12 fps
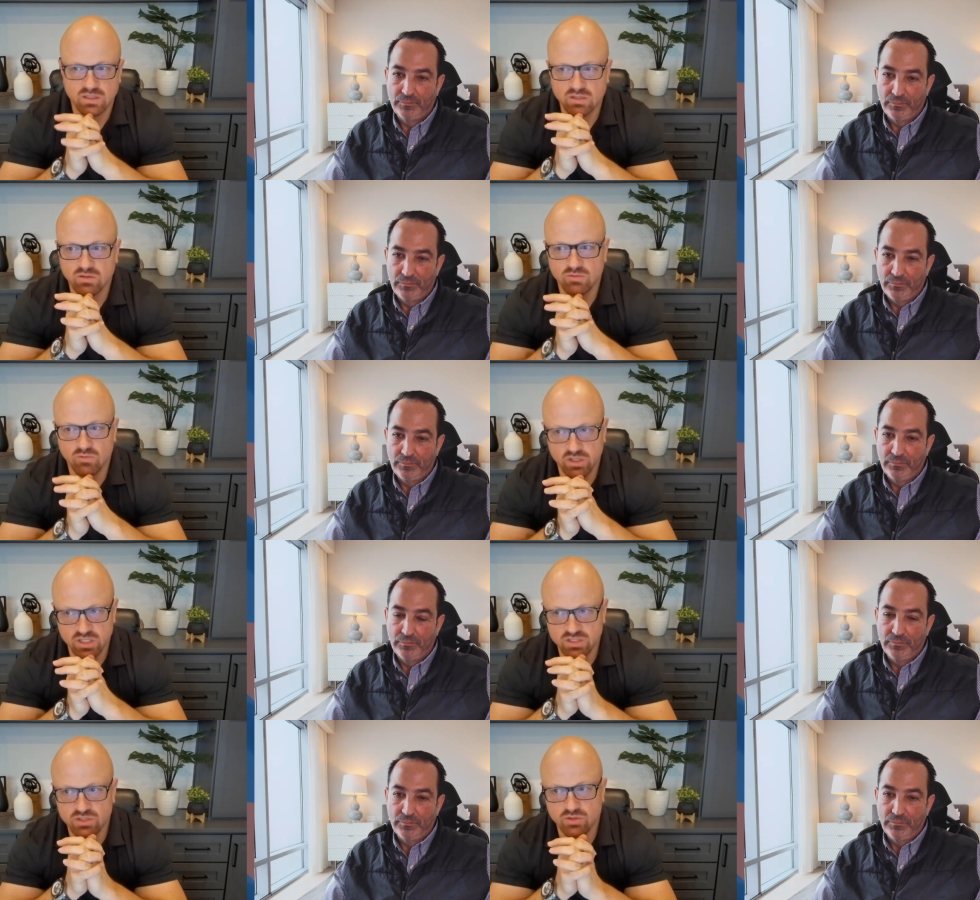Speaker 1: in what
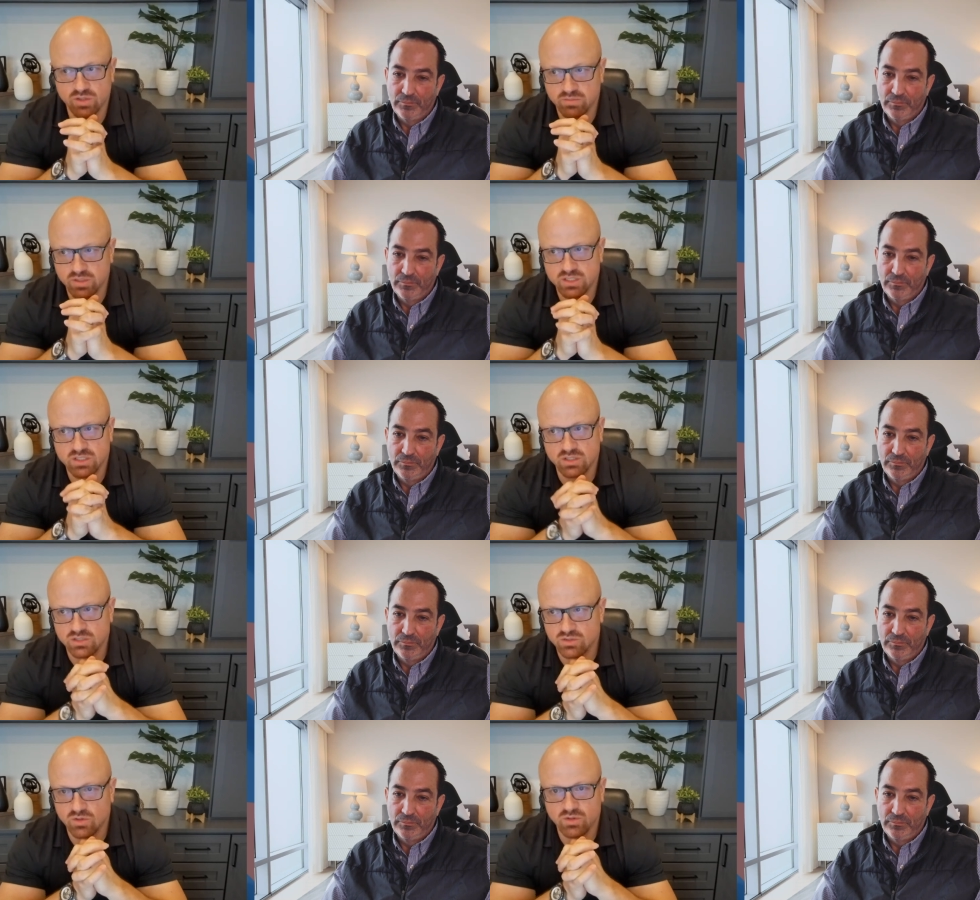he's doing, but he's
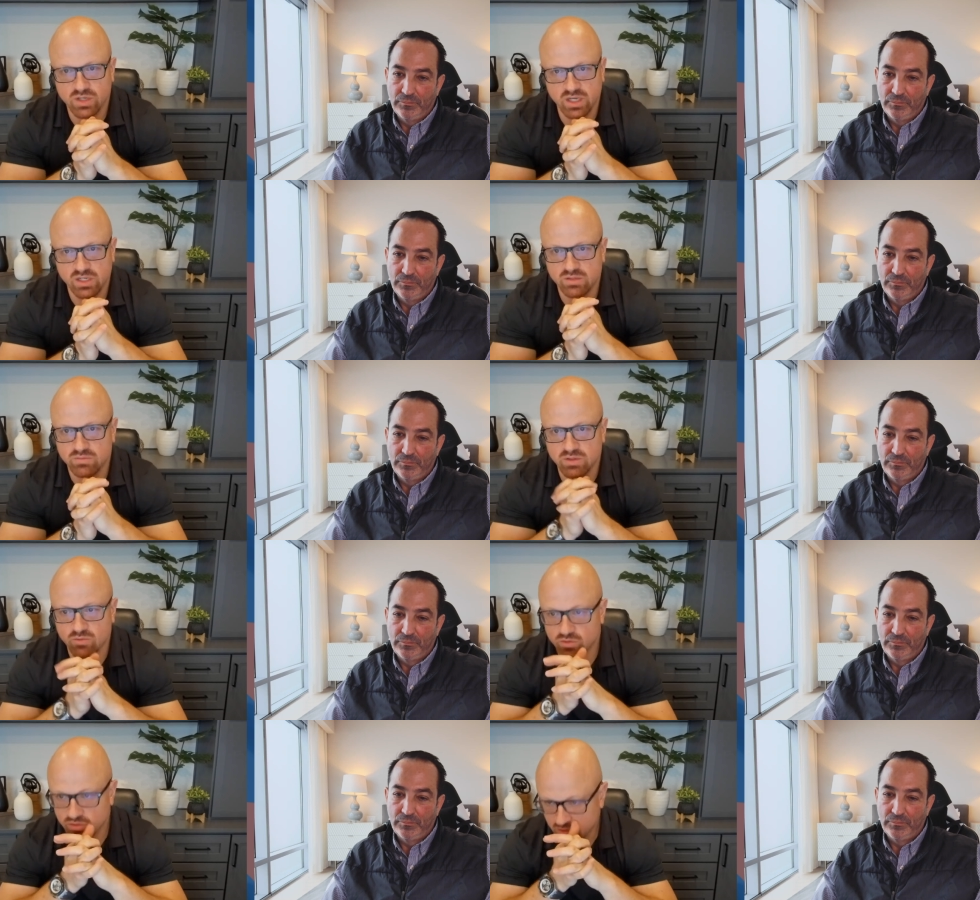also okay to
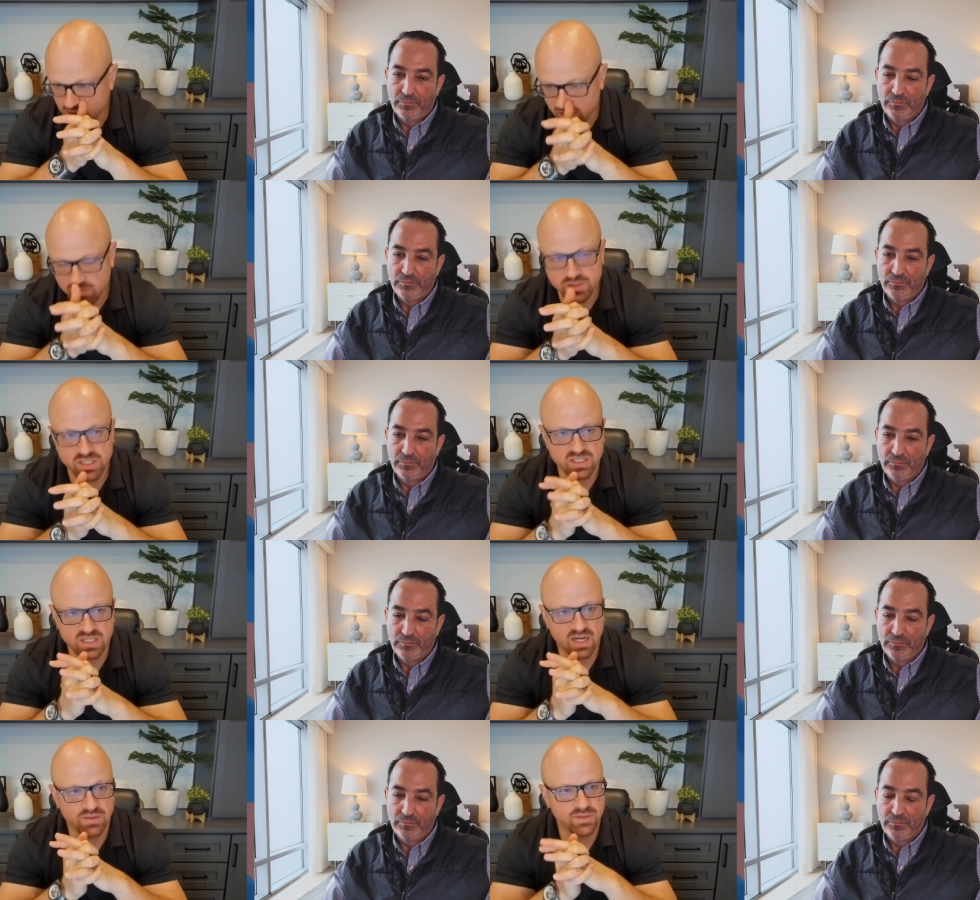admit where the company has
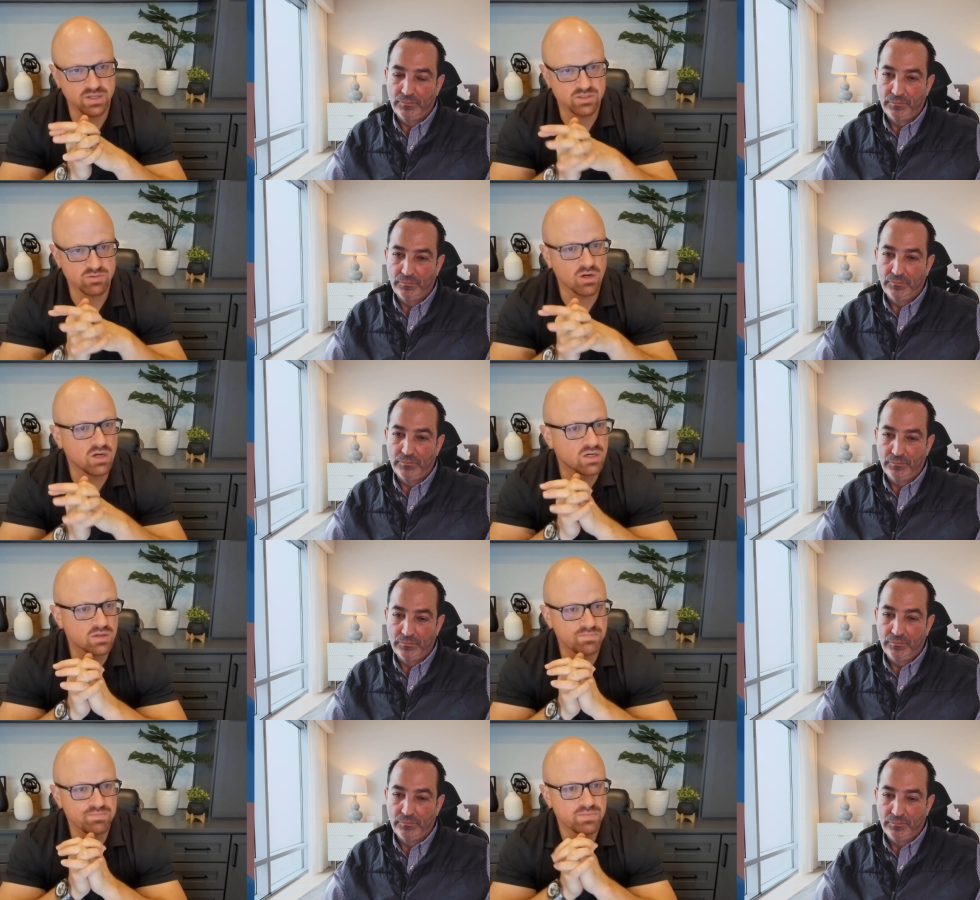gotten things wrong.
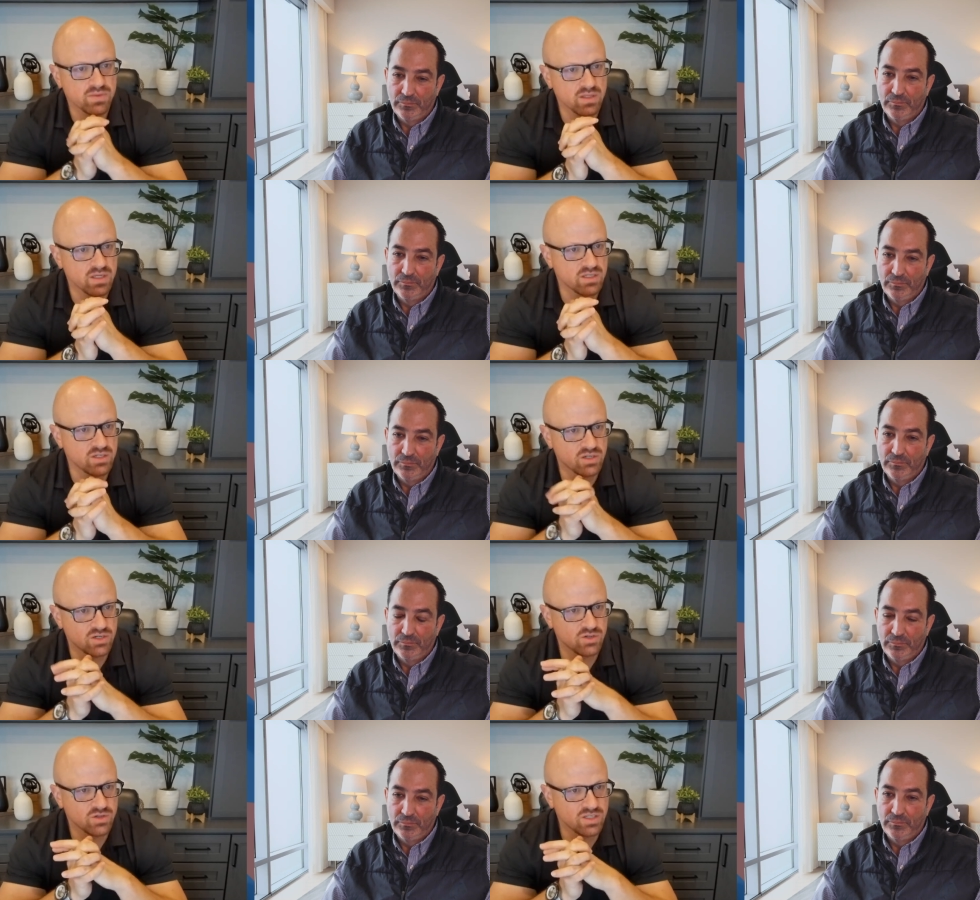And you
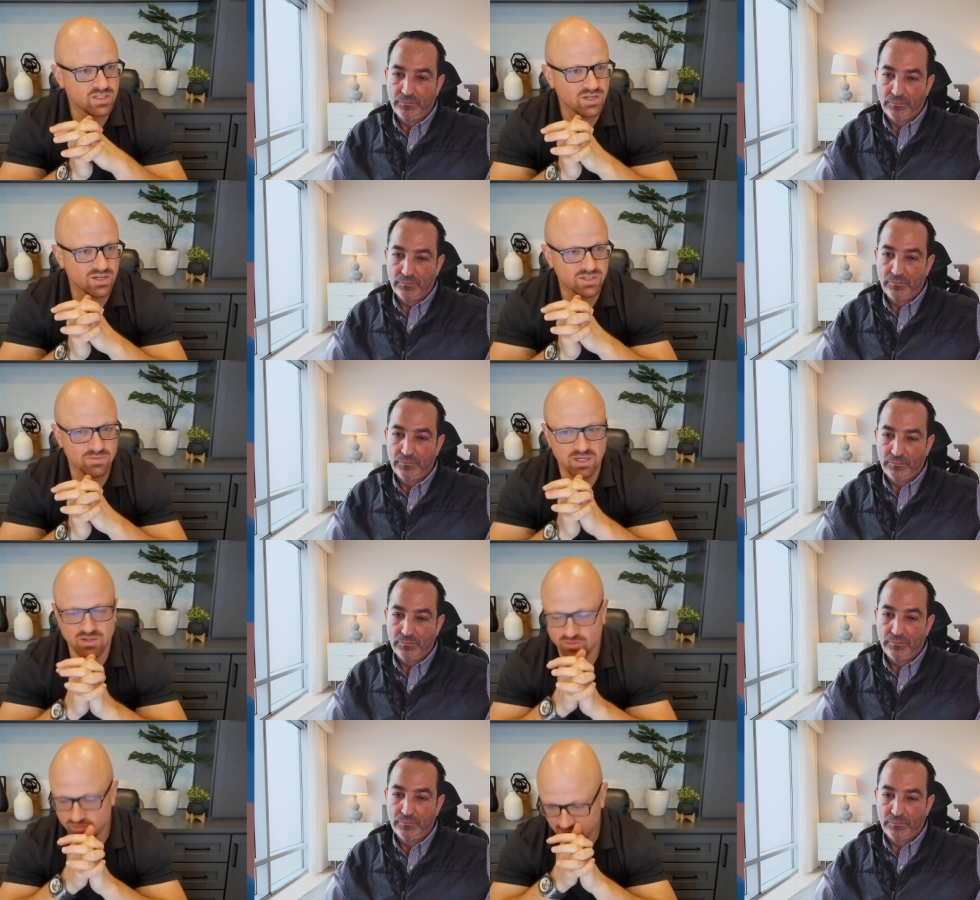know, he talked
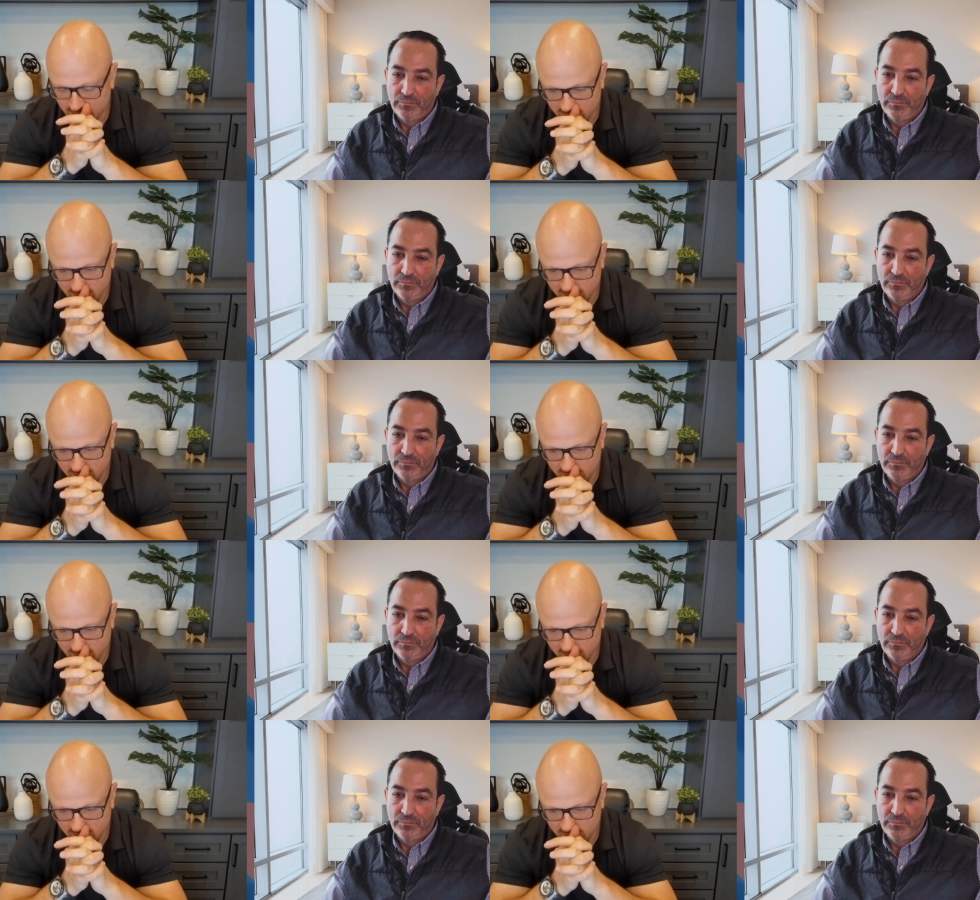about you